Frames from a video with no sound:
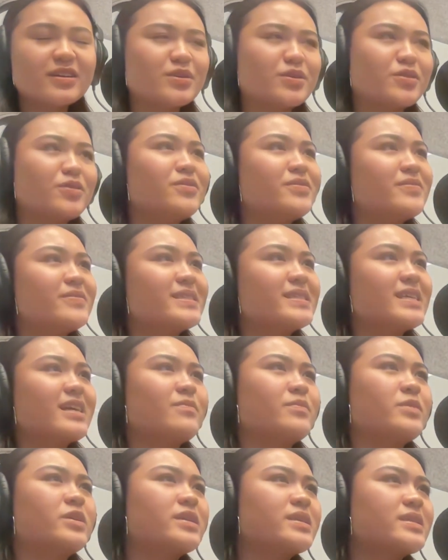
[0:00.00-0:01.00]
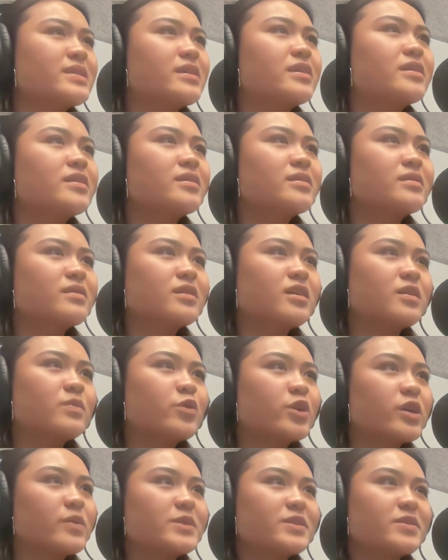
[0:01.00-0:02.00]
I know Sam Hickson a
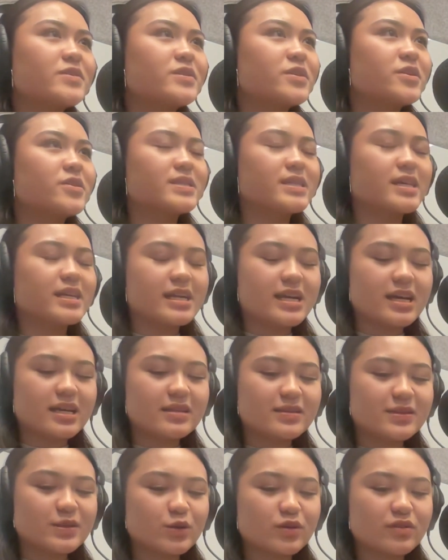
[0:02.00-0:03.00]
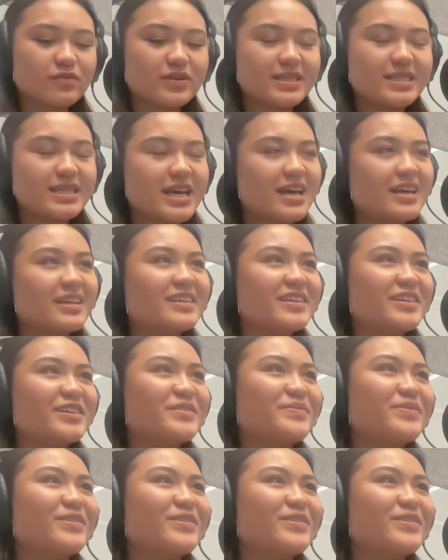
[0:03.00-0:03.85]
couple episodes ago said he had sort of a 10 year